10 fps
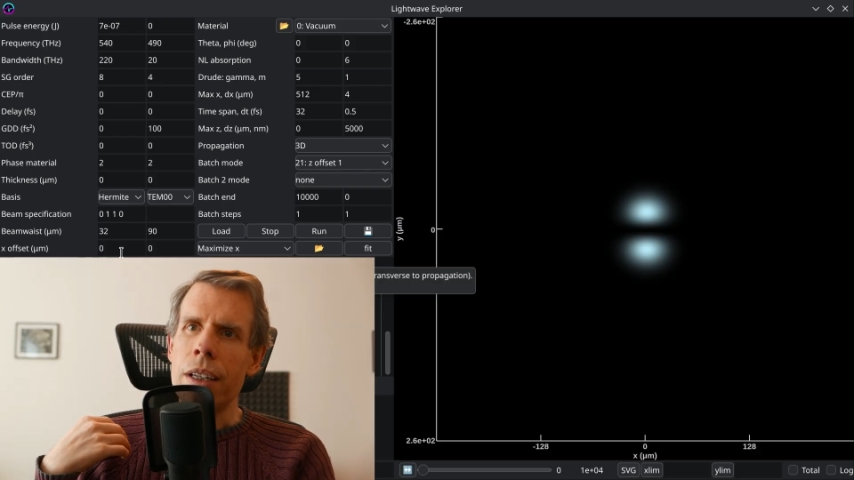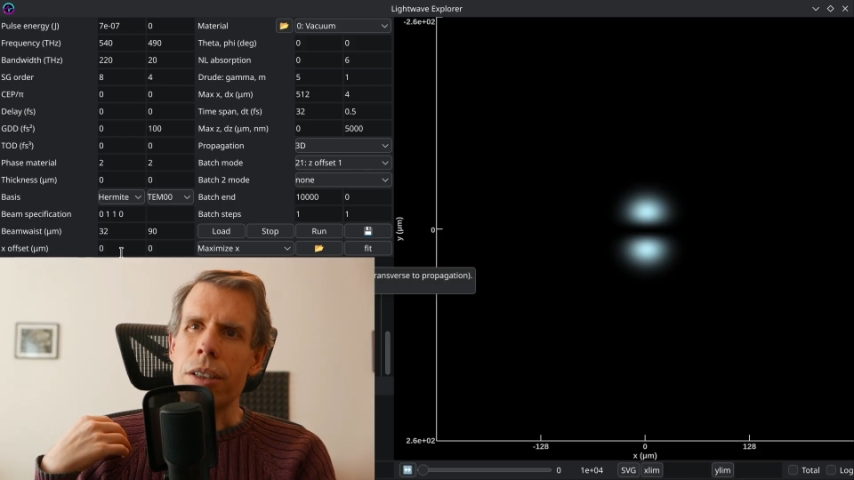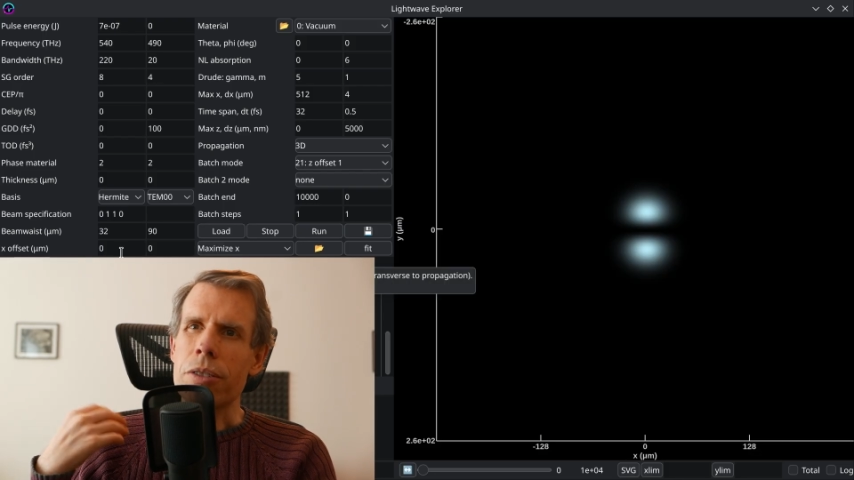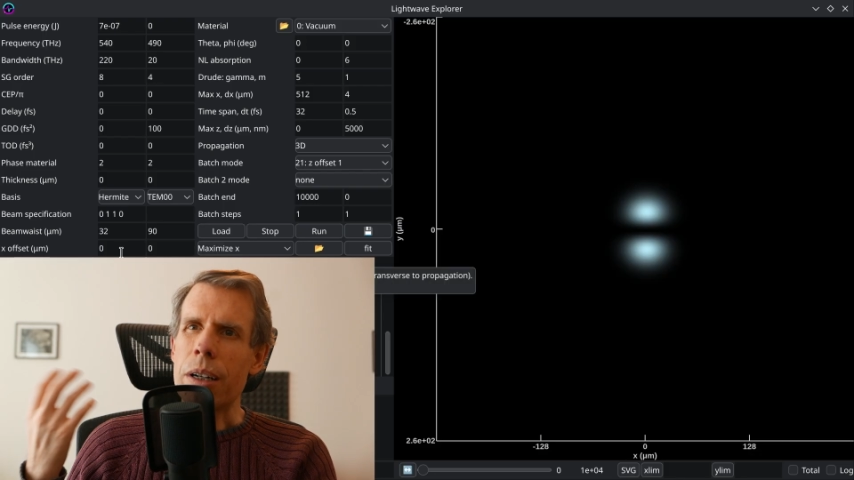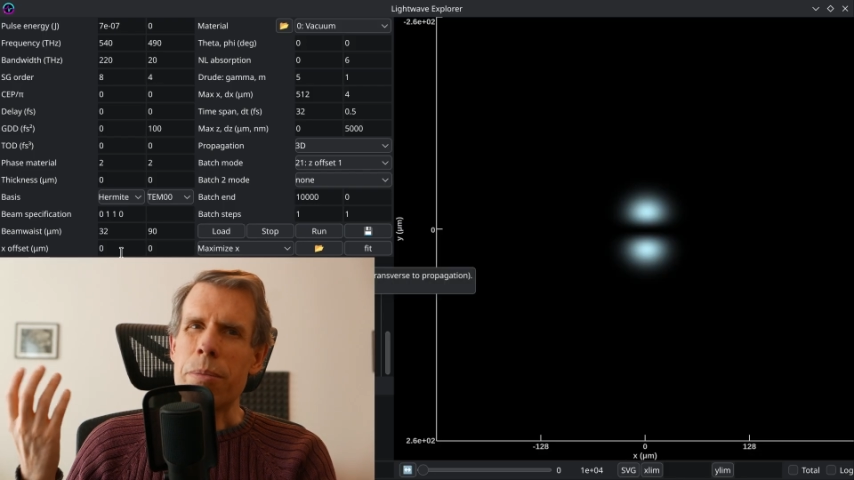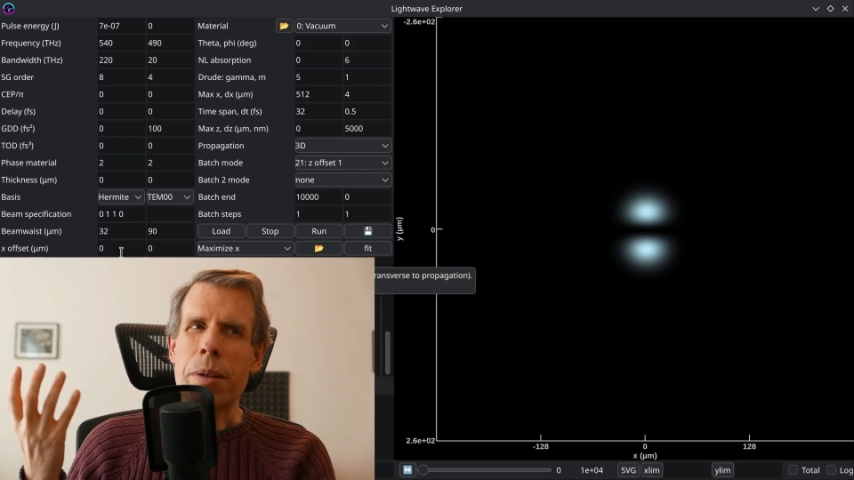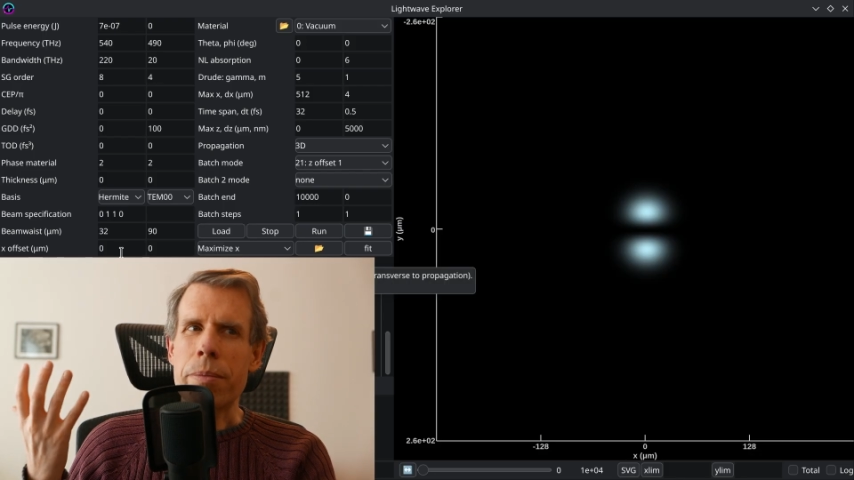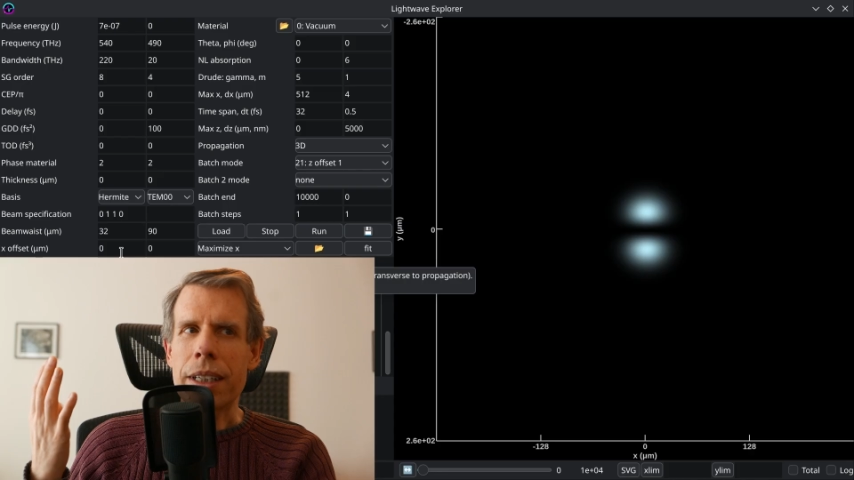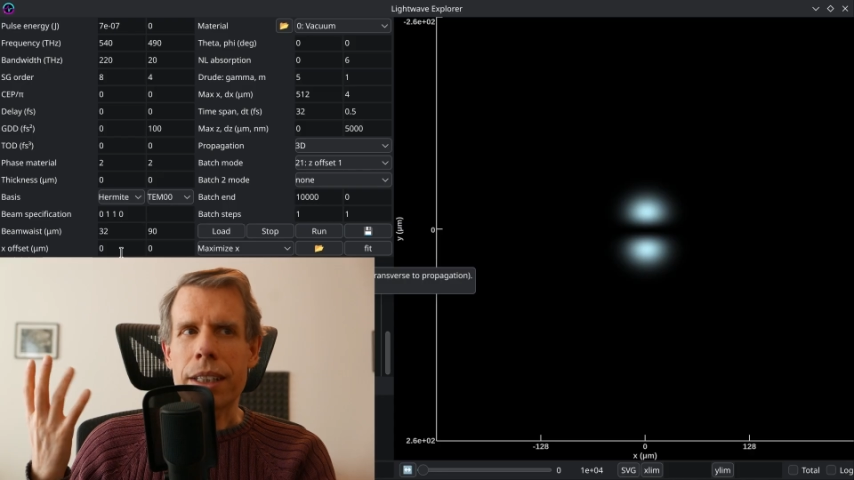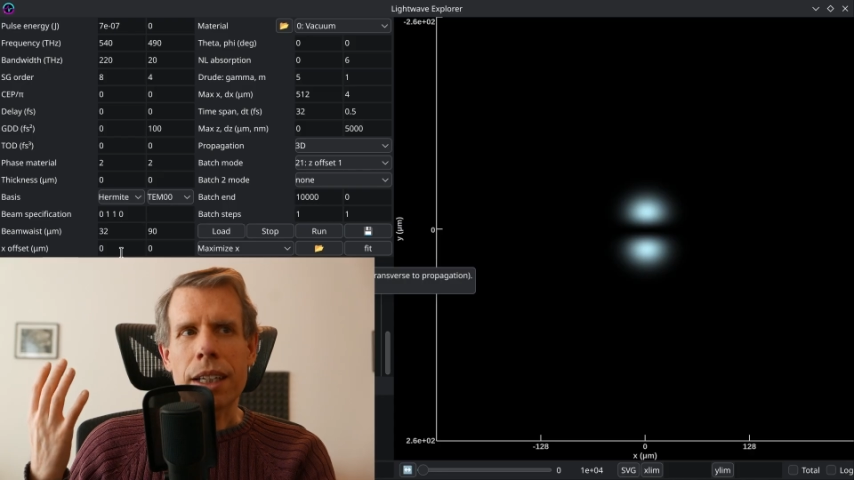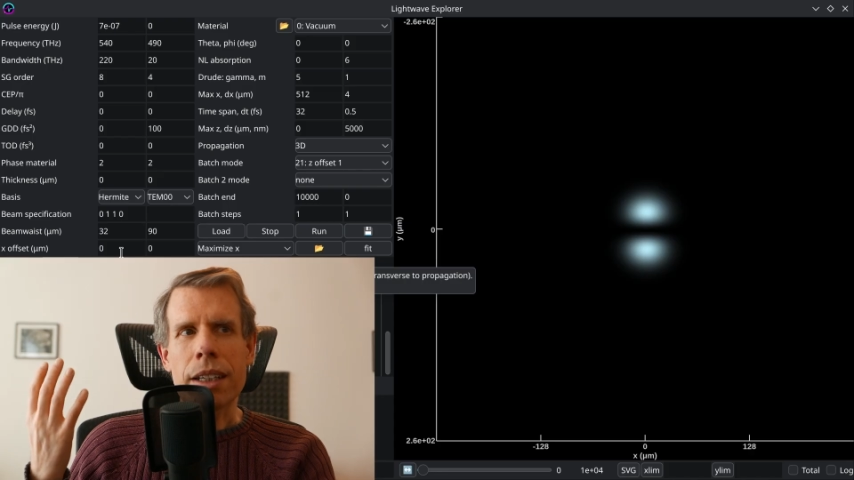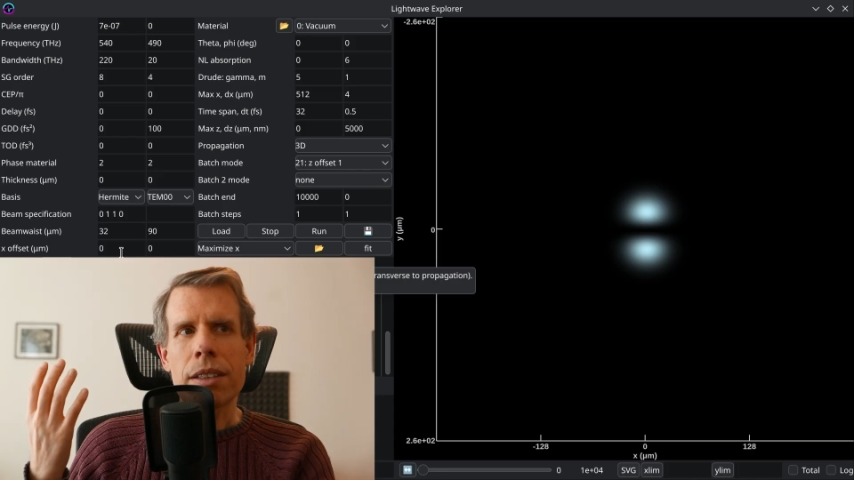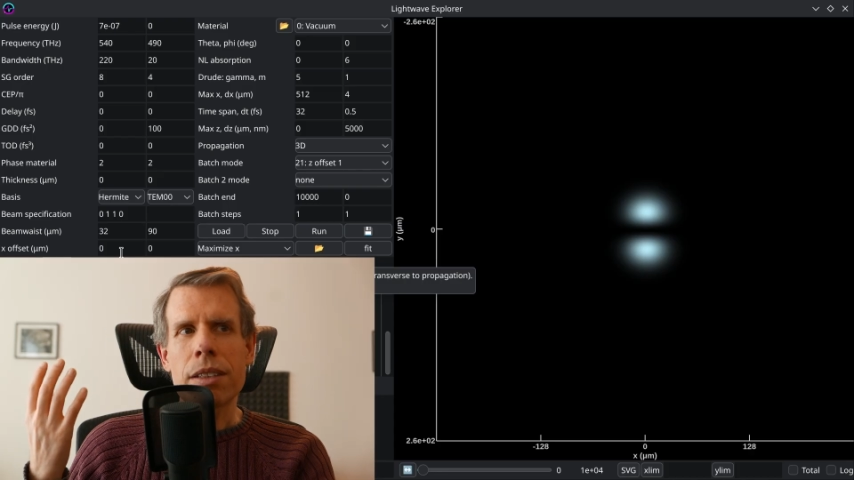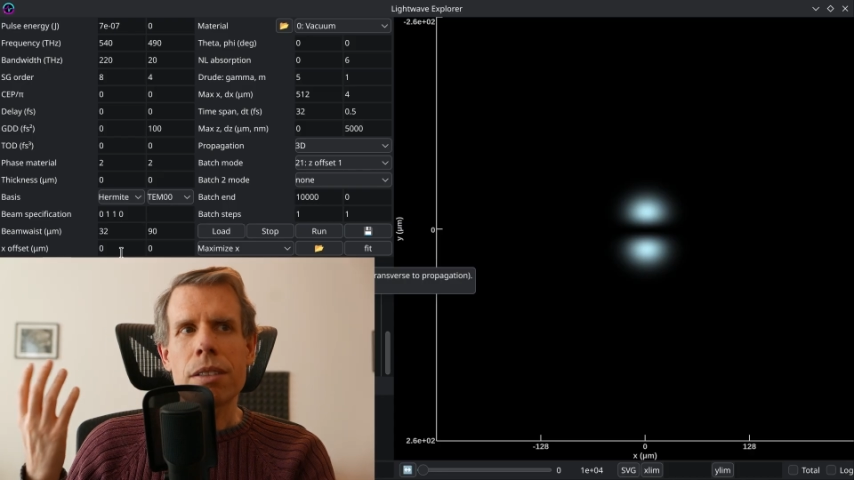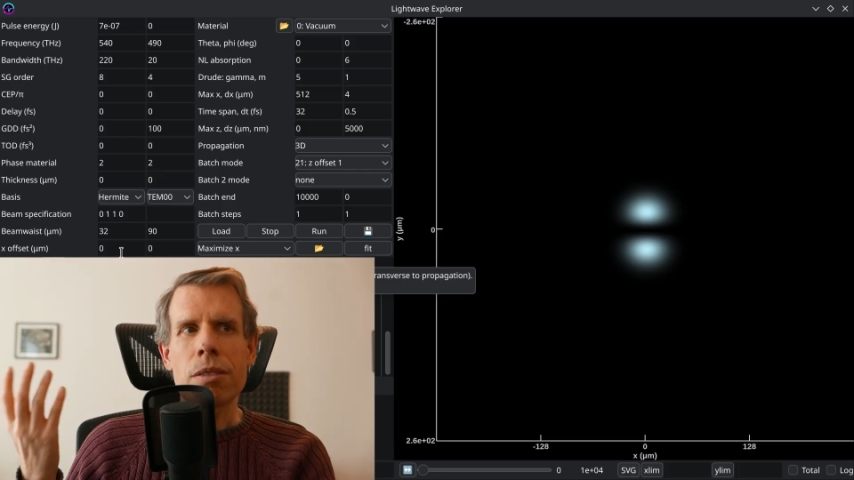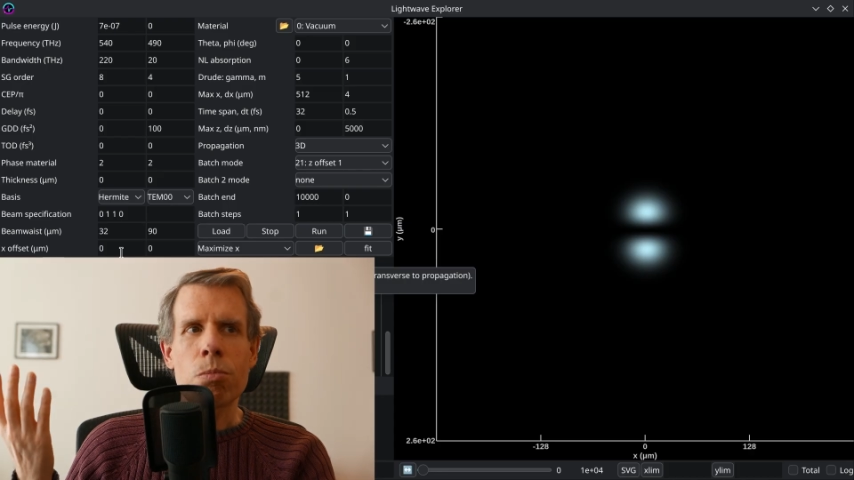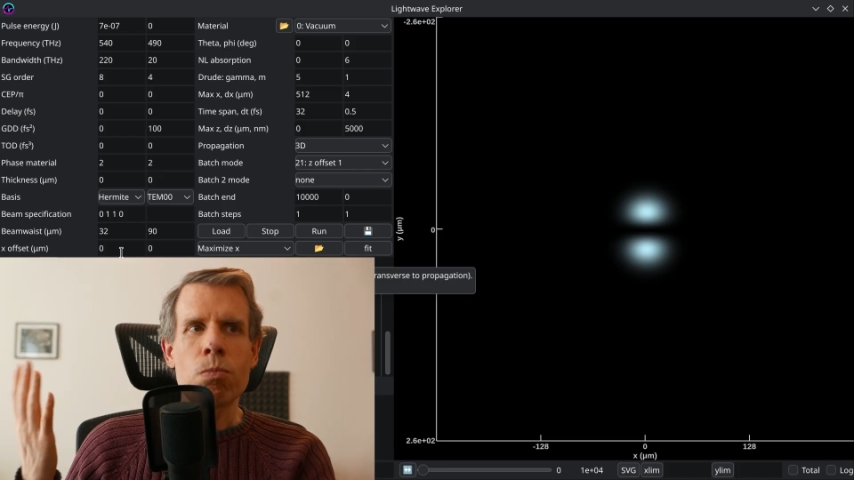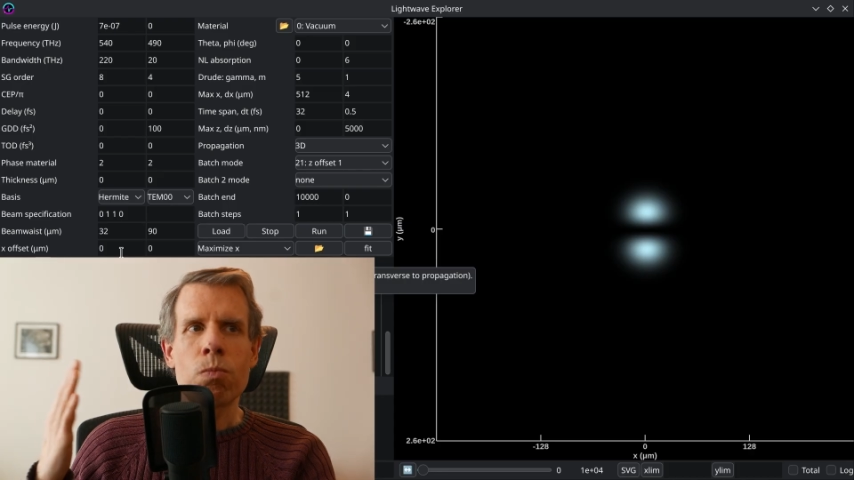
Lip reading: describe something that's